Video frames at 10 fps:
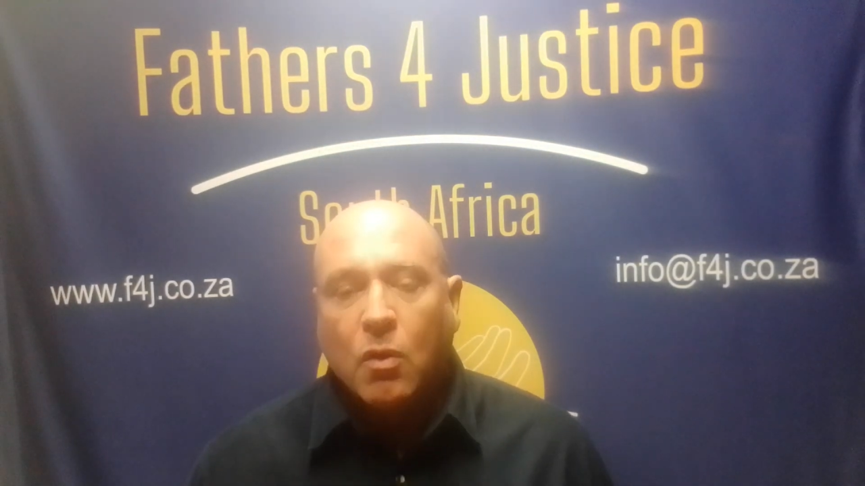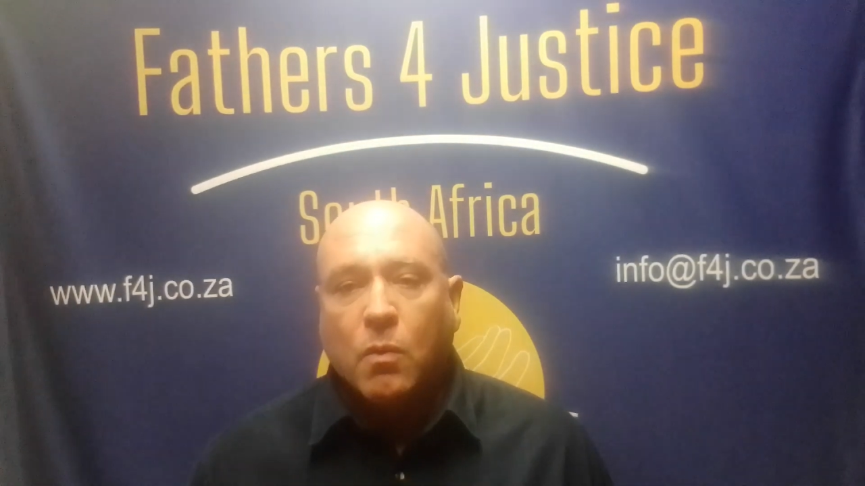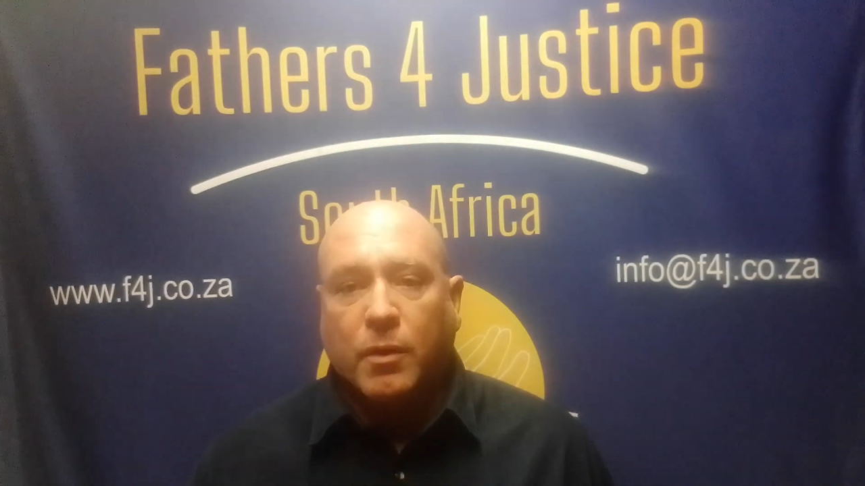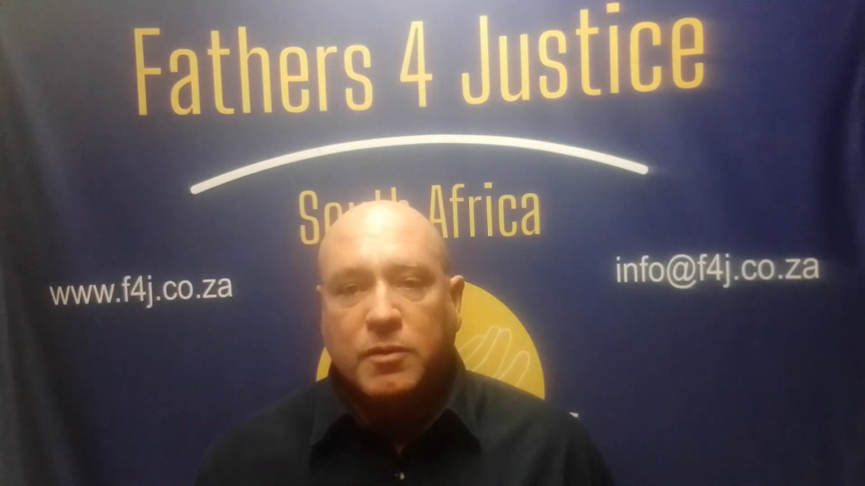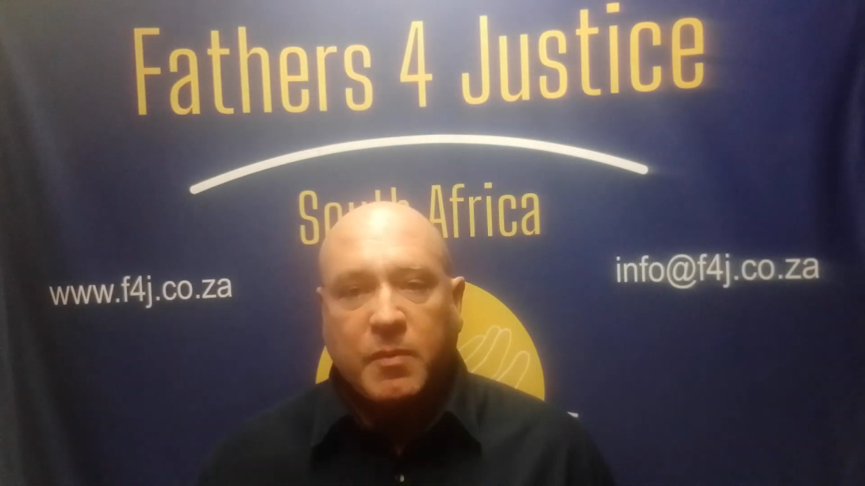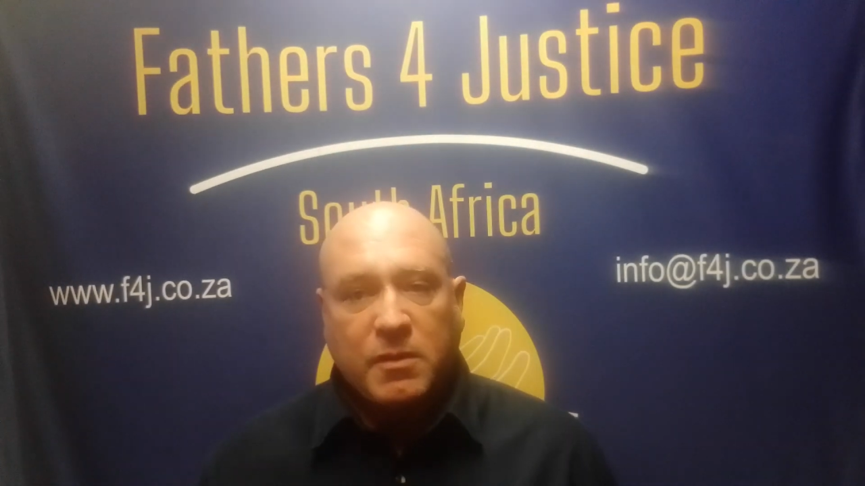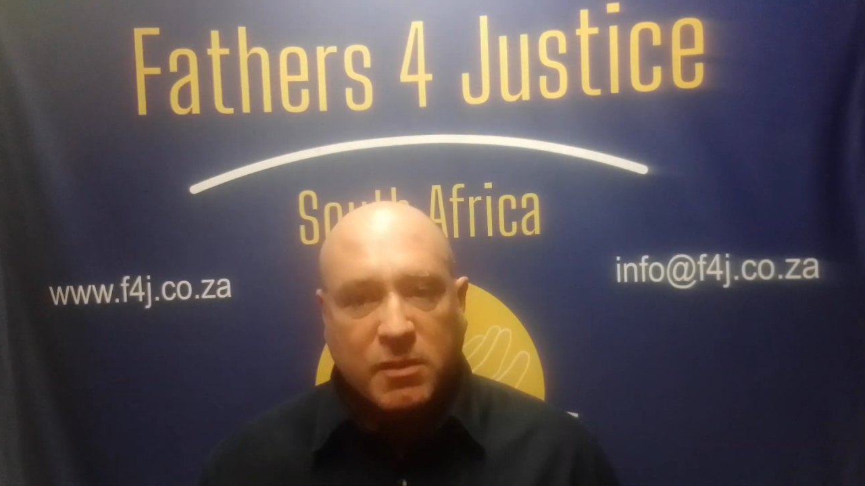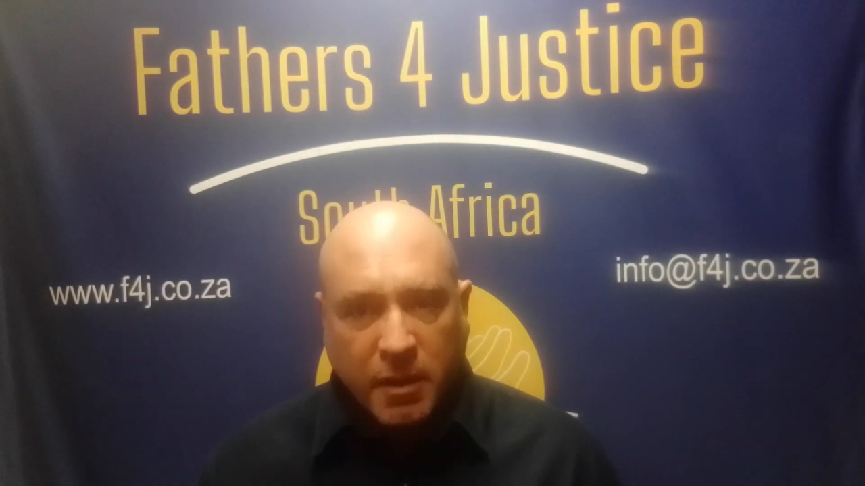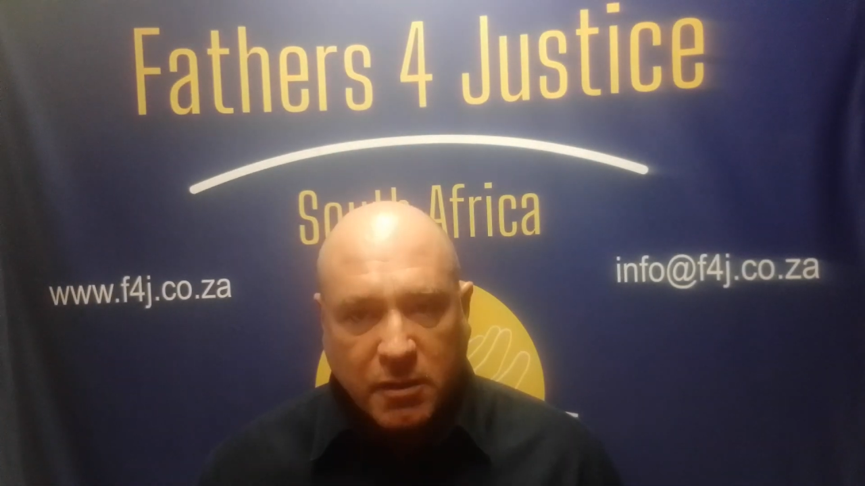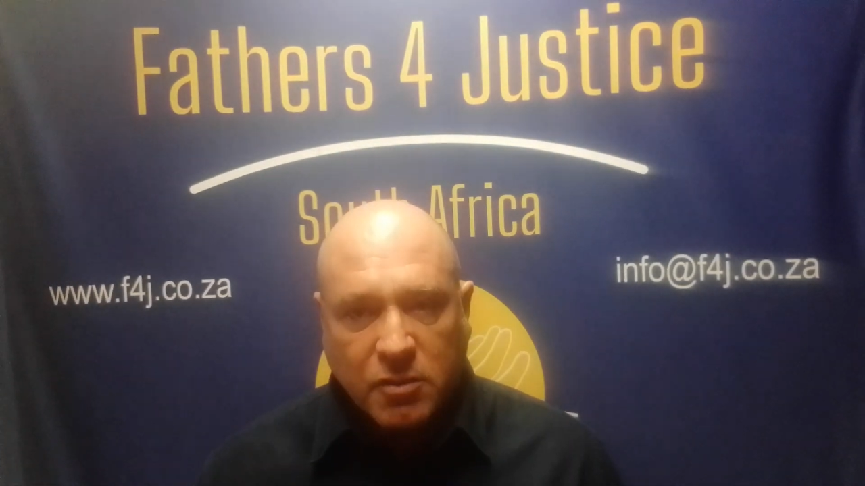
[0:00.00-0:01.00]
what has been said